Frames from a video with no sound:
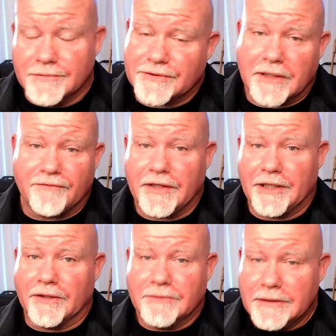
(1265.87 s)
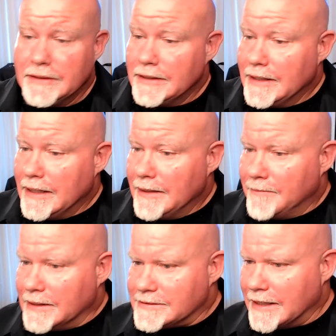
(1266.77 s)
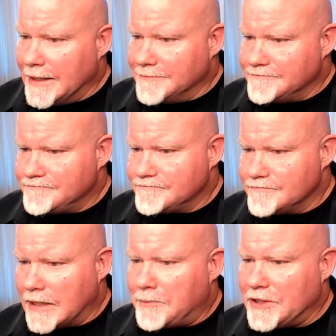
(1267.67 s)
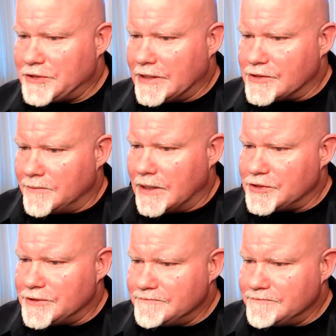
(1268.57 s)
saw the video, but I appreciate it so much.